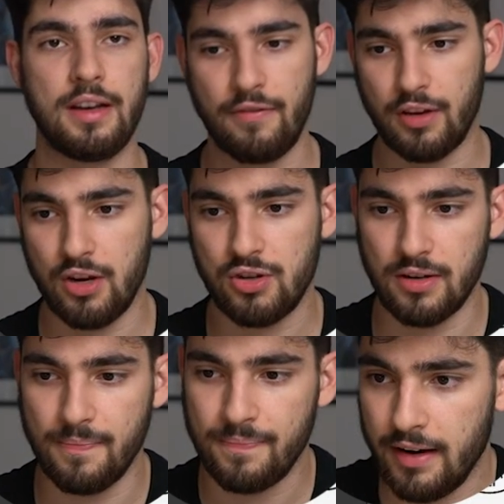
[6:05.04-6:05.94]

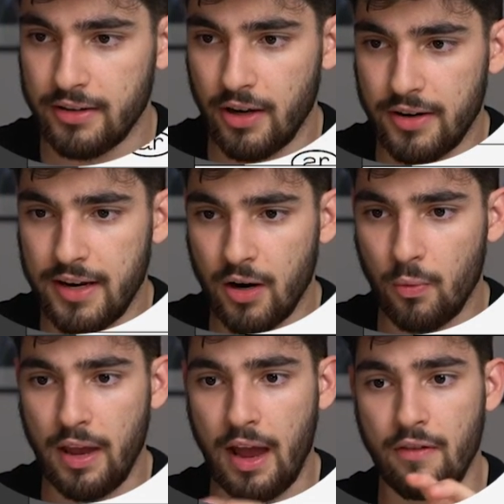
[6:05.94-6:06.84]
navigation. Now down here
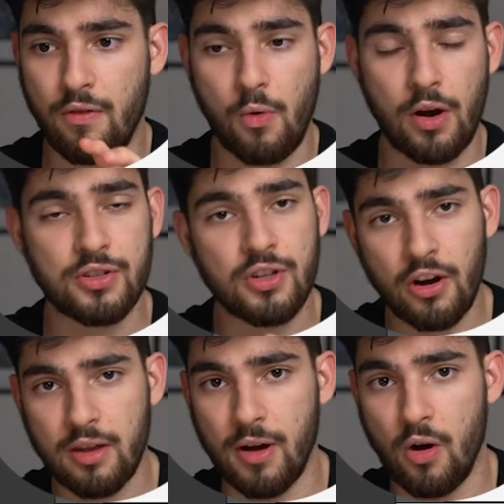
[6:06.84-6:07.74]
we have what I was
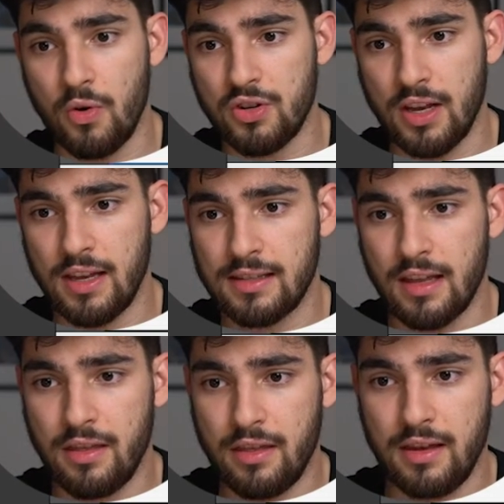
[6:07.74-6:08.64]
talking about, which
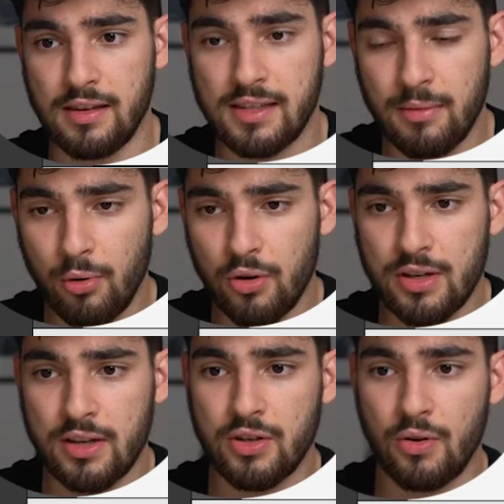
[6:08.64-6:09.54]
is the
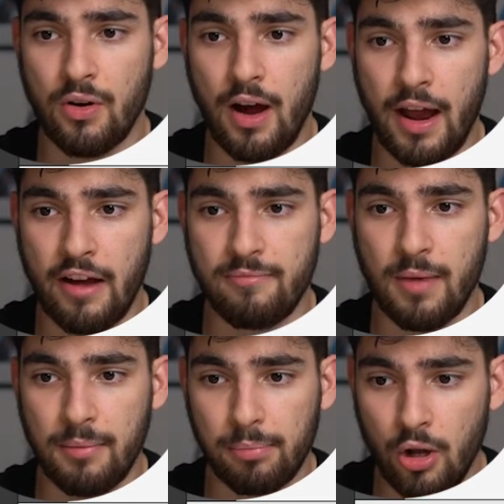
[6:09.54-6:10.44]
symbols. So I have
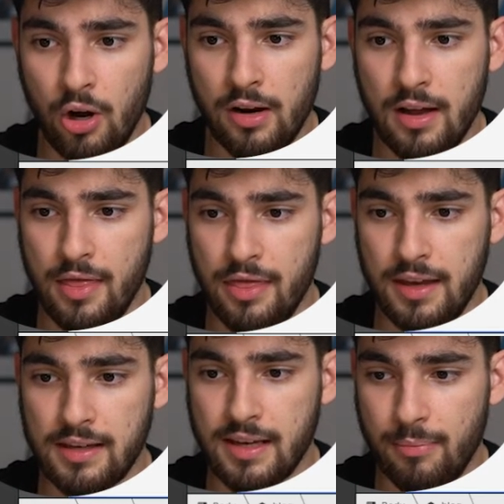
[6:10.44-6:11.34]
my blog,
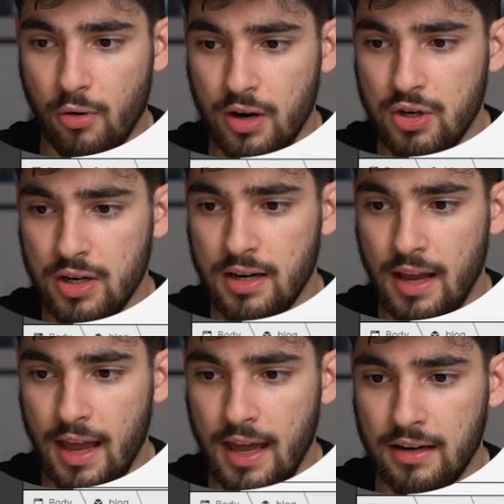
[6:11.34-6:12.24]
the separation,
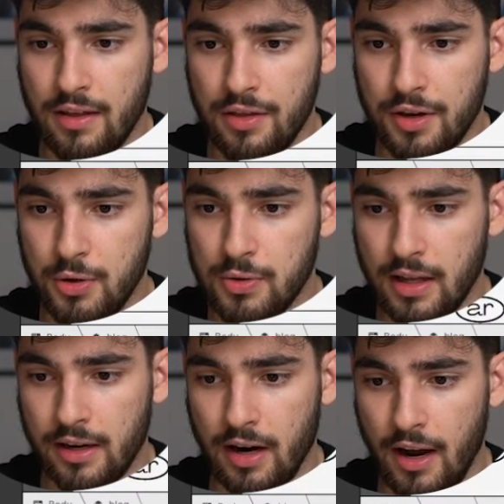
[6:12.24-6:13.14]
and the
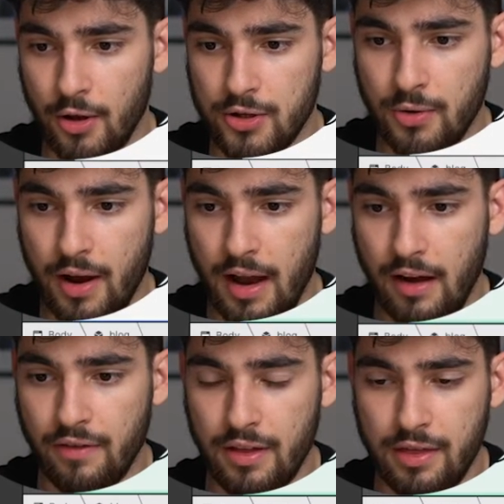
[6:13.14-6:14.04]
newsletter. I also
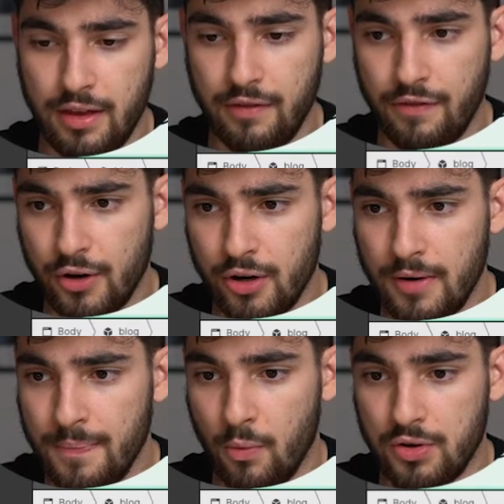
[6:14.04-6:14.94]
have the footer,
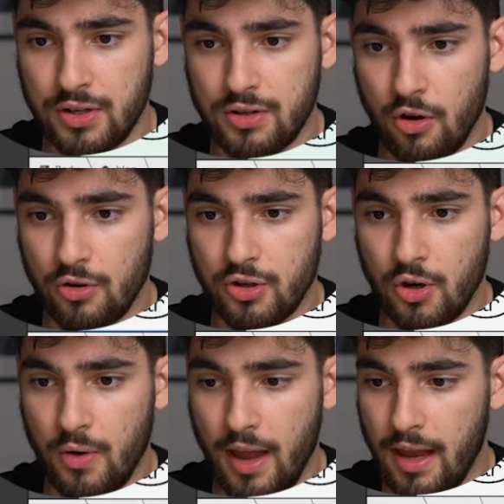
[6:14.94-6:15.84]
which is
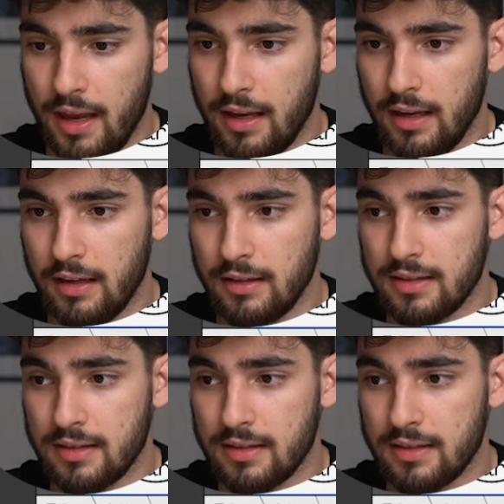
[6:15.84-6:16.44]
also a